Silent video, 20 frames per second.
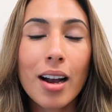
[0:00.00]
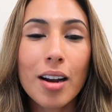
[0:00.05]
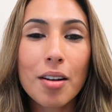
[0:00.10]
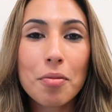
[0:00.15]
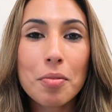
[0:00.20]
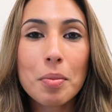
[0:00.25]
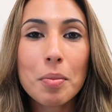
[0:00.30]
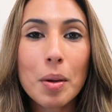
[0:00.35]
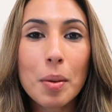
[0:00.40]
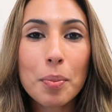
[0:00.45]
I
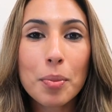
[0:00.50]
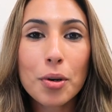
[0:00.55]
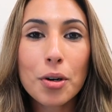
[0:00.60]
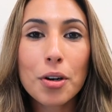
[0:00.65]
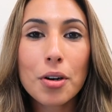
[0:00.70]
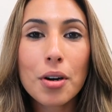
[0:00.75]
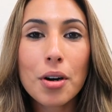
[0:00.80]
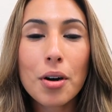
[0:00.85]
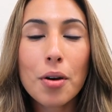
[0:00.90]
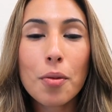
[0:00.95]

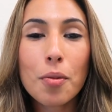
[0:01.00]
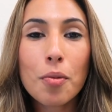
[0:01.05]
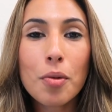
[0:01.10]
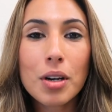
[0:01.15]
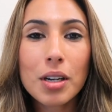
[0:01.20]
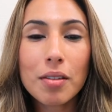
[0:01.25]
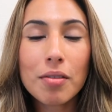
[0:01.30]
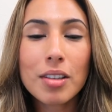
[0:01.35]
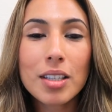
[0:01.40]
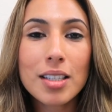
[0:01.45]
remember
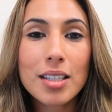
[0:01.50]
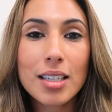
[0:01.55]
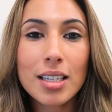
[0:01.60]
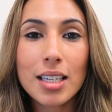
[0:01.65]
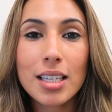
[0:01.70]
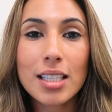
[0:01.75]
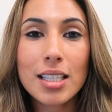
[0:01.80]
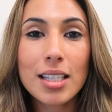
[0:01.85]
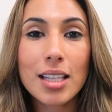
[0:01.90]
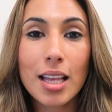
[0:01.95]
one of the
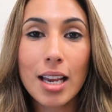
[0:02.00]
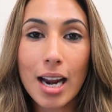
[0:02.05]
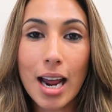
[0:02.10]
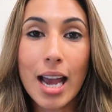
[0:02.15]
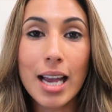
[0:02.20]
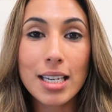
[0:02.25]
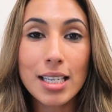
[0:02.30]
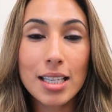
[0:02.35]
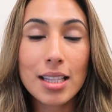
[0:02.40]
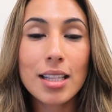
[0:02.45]
cities that
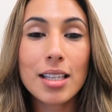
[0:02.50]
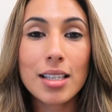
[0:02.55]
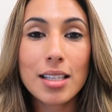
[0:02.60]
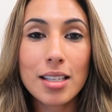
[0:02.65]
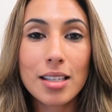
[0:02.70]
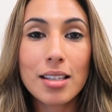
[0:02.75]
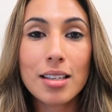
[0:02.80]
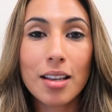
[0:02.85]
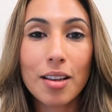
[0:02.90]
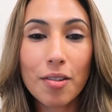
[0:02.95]
I did
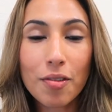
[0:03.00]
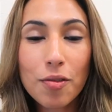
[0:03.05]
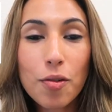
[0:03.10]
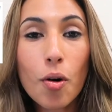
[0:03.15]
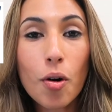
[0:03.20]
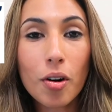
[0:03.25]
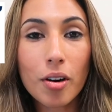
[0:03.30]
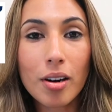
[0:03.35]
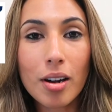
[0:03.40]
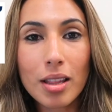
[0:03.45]
this
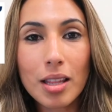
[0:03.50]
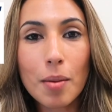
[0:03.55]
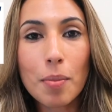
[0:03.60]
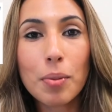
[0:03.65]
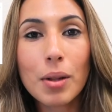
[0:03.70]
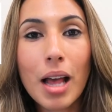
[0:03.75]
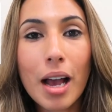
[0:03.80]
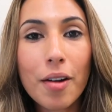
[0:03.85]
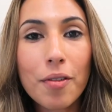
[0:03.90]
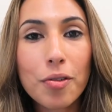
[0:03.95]
for on their
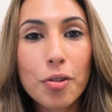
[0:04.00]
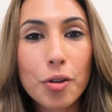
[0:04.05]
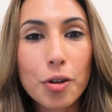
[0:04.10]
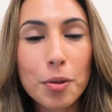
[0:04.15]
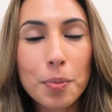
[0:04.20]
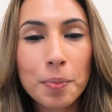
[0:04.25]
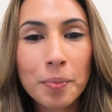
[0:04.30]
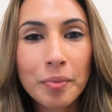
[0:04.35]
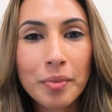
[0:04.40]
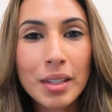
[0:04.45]

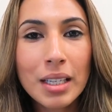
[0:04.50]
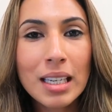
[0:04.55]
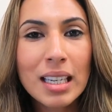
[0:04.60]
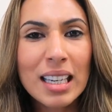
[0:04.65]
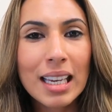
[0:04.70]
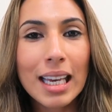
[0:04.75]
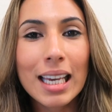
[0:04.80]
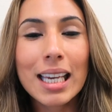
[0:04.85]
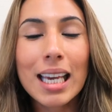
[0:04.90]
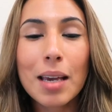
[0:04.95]
platform,
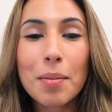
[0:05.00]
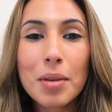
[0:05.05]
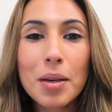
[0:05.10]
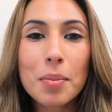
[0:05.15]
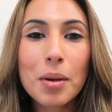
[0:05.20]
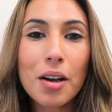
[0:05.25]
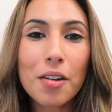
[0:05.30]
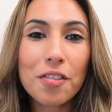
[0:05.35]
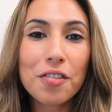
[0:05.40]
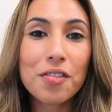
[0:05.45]
it gave
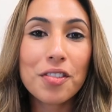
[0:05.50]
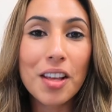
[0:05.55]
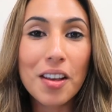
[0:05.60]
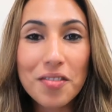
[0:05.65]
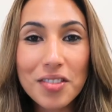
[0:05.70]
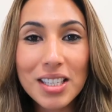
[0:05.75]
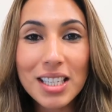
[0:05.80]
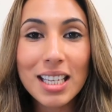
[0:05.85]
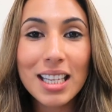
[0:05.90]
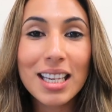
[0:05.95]
me about
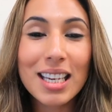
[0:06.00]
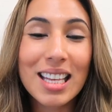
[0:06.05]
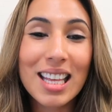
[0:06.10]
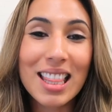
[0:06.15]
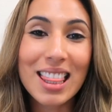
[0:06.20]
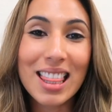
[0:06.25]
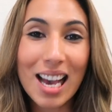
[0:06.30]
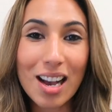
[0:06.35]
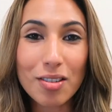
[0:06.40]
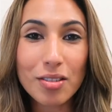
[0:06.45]

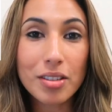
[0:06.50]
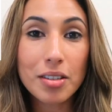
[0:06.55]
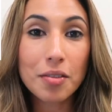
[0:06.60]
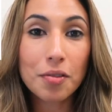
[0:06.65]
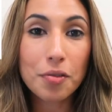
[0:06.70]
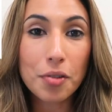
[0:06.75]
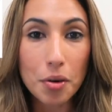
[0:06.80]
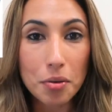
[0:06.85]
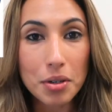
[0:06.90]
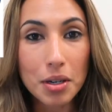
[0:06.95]

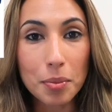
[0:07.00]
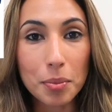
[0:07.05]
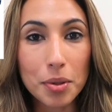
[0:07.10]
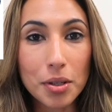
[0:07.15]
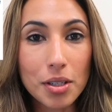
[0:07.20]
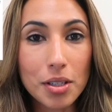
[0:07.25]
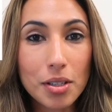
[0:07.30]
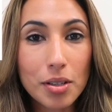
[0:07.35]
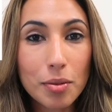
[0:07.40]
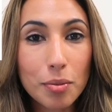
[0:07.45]
15,000 phone
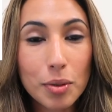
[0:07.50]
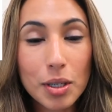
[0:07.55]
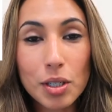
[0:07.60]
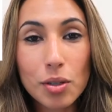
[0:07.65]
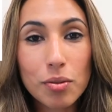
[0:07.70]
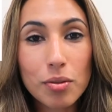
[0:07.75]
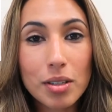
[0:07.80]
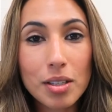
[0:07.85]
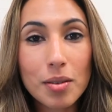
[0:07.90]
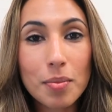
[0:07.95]
numbers,
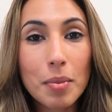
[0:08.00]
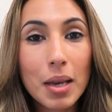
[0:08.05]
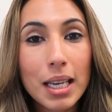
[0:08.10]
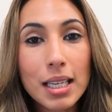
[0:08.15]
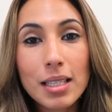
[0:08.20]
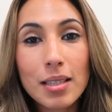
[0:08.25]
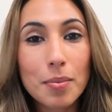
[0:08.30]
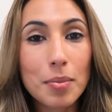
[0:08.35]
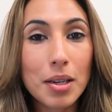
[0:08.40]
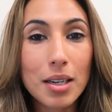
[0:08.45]
which was
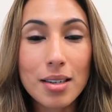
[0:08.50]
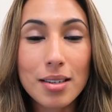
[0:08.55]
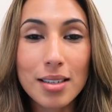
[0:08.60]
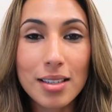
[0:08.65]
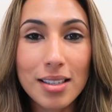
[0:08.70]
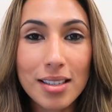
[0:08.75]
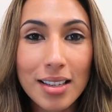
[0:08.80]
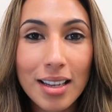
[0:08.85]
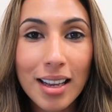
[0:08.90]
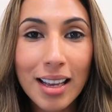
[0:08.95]
amazing
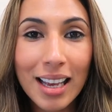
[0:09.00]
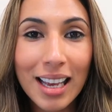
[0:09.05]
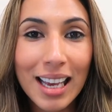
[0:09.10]
because